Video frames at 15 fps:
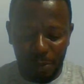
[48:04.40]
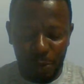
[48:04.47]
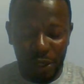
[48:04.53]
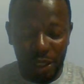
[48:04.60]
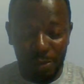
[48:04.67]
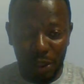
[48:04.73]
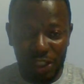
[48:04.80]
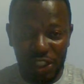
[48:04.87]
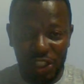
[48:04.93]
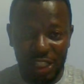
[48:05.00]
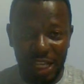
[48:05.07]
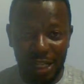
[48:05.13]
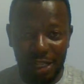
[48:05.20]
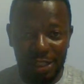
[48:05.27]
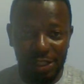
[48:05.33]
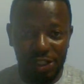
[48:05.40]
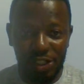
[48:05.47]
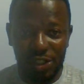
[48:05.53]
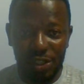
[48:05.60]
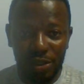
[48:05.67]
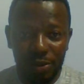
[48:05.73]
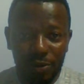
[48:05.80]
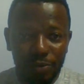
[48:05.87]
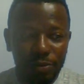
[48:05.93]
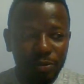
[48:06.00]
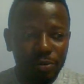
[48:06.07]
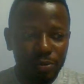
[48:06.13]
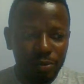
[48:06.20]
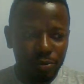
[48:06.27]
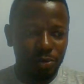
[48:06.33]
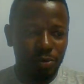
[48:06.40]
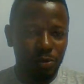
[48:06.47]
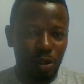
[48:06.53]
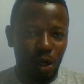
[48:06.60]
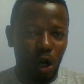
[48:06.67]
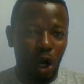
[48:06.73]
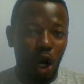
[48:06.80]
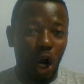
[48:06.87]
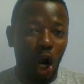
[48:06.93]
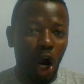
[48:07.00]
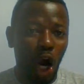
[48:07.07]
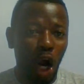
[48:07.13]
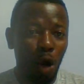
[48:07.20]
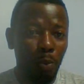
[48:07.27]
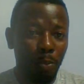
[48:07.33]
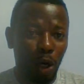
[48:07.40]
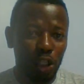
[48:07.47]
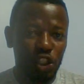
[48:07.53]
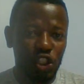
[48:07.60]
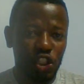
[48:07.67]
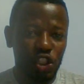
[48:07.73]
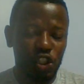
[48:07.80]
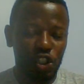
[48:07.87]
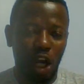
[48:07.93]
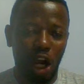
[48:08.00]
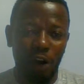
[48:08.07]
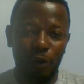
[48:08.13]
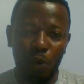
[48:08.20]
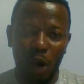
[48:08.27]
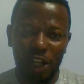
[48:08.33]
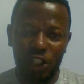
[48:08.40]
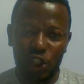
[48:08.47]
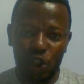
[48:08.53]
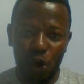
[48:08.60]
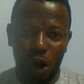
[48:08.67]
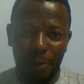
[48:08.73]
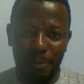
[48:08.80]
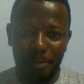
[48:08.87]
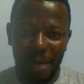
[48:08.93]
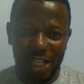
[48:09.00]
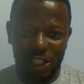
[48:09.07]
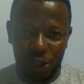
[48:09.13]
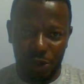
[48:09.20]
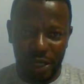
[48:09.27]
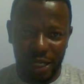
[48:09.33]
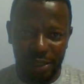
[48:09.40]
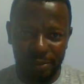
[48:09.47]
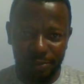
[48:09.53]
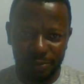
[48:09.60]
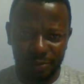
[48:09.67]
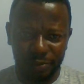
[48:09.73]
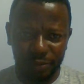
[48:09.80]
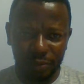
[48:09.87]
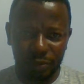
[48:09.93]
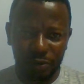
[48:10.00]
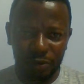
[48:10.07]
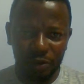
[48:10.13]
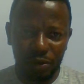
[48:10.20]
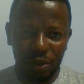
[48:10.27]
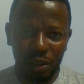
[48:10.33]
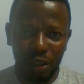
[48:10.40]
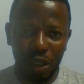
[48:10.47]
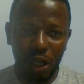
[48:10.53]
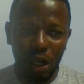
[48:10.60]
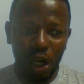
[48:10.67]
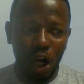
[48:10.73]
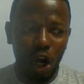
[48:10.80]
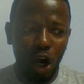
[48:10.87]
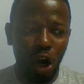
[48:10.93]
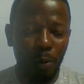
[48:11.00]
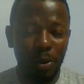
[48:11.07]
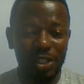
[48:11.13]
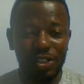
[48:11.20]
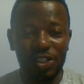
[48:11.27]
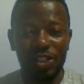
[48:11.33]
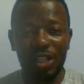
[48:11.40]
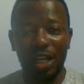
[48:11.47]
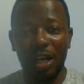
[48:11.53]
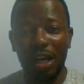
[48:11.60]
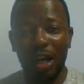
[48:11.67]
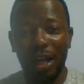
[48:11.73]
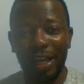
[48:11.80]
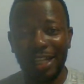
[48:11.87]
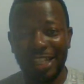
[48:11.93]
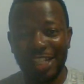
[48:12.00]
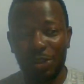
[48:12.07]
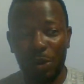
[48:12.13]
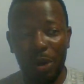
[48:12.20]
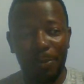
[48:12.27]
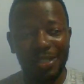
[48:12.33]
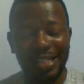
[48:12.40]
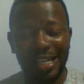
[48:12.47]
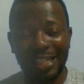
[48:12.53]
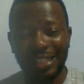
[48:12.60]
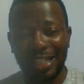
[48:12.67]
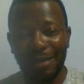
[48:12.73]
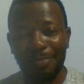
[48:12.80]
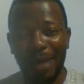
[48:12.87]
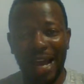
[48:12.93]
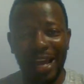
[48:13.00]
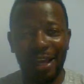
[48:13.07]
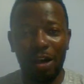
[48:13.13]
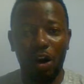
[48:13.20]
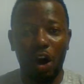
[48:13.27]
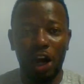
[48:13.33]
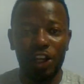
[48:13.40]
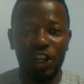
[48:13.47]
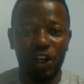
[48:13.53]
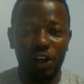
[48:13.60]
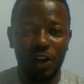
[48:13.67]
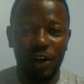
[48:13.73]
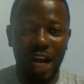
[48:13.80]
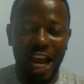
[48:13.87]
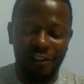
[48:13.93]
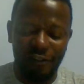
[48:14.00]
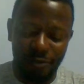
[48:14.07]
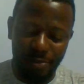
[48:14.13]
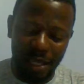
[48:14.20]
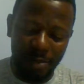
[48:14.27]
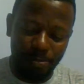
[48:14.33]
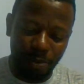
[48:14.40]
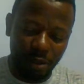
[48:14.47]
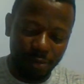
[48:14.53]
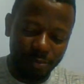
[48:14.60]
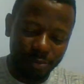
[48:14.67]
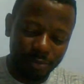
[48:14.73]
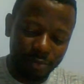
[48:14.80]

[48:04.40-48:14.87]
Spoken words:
pretty much tells how much of what you are measuring, how much it is represented by on your graph paper.